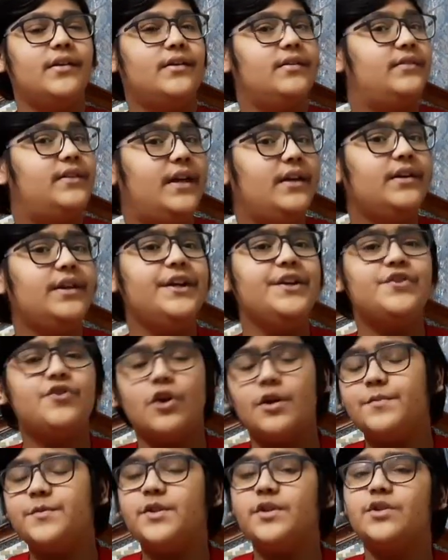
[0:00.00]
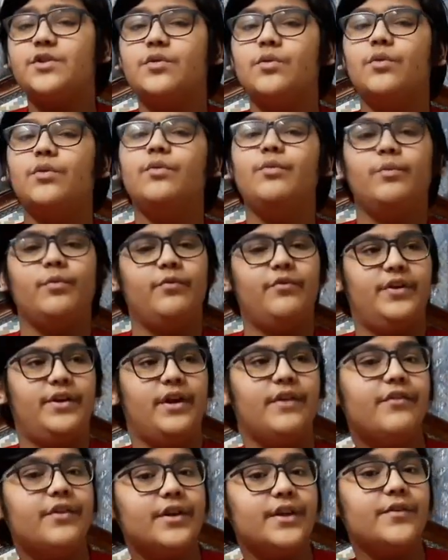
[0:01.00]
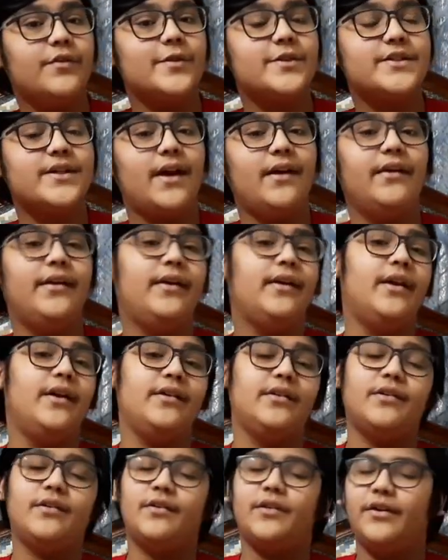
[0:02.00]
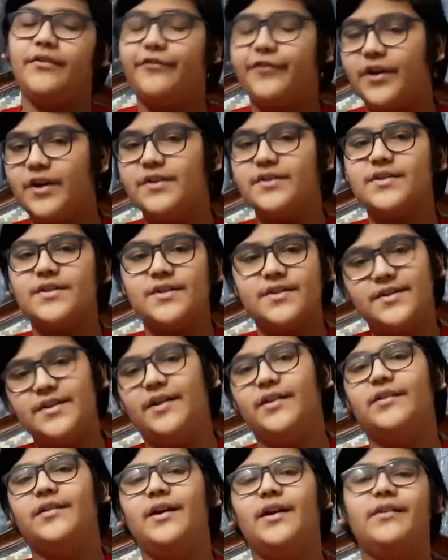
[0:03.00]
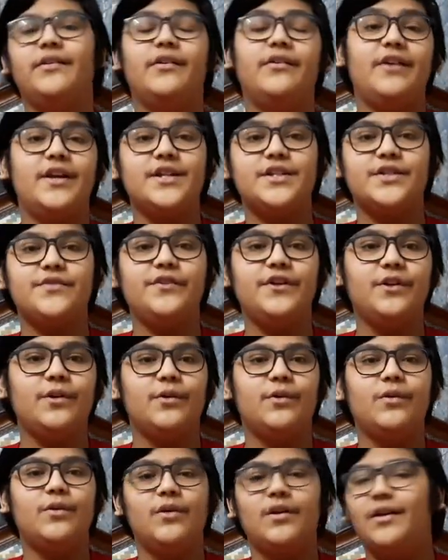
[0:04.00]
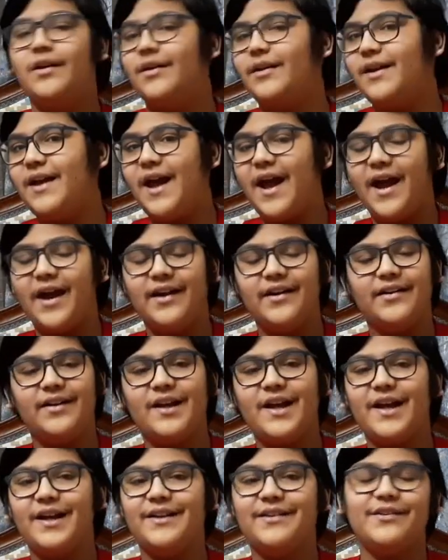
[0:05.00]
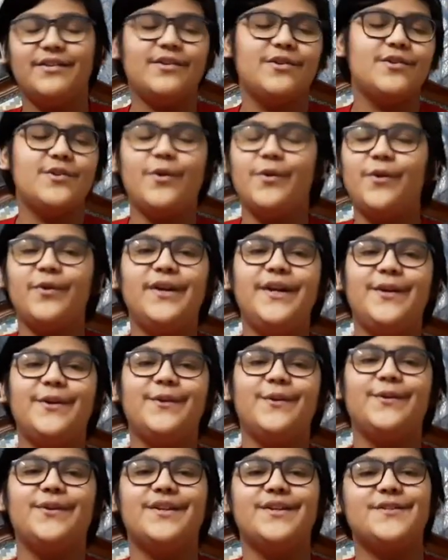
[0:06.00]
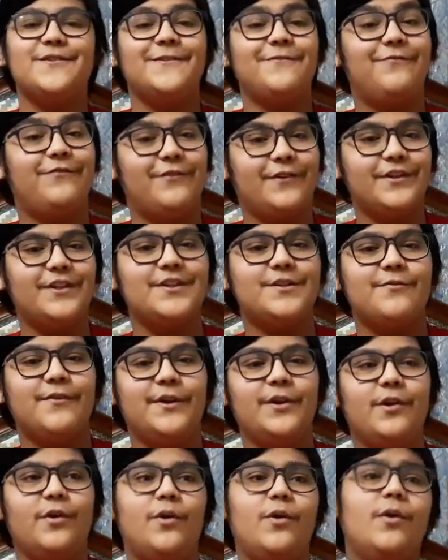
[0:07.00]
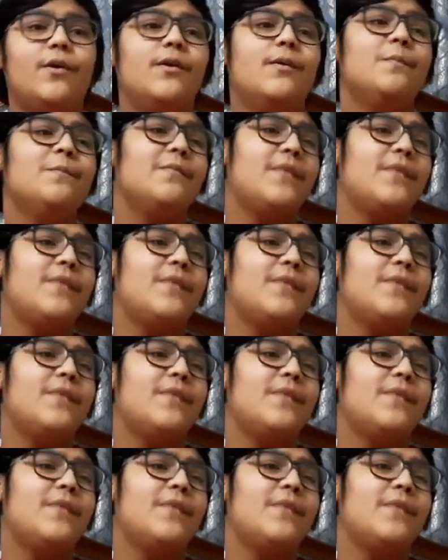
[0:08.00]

Then he drops the stone wherever he was standing and confronts his death. And the rest we know, and you don't need to know this for this video.